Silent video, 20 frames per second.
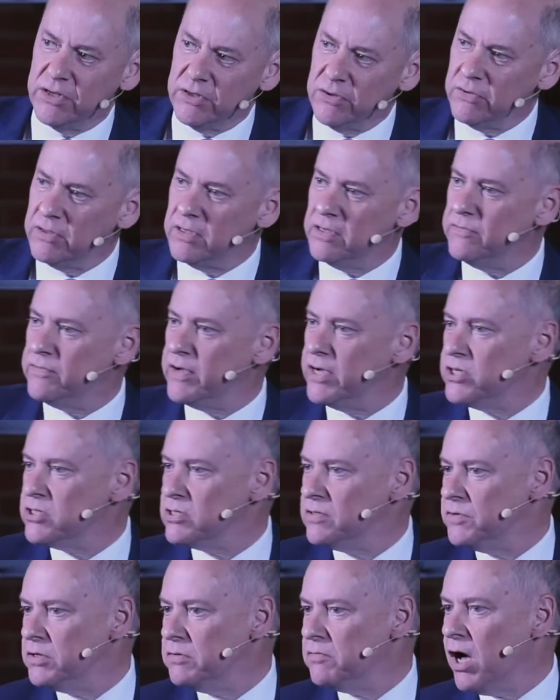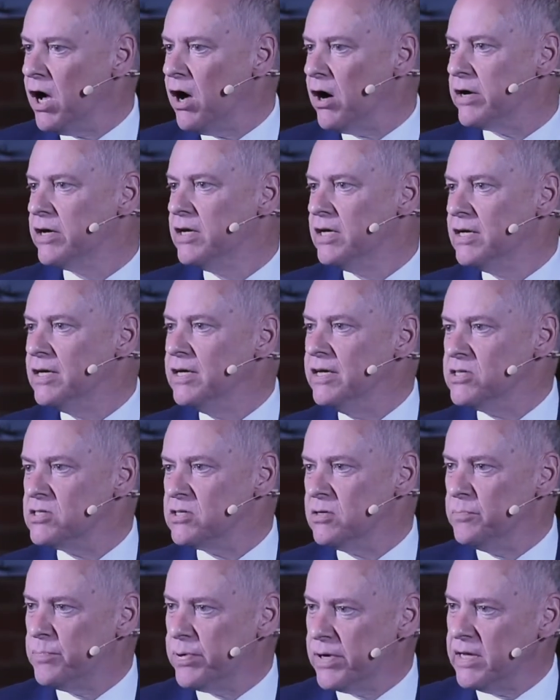or the invasion of Iraq is
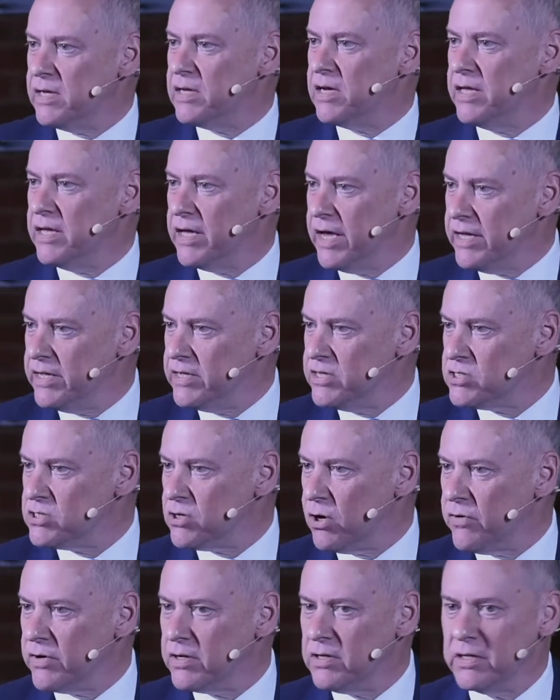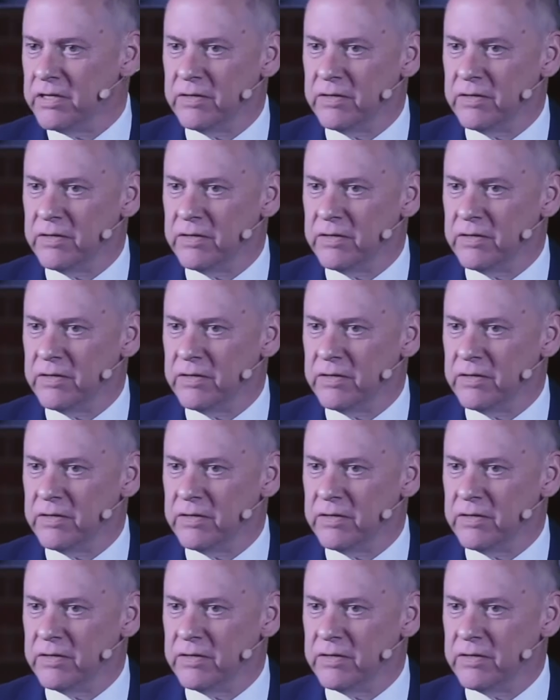completely ahistorical.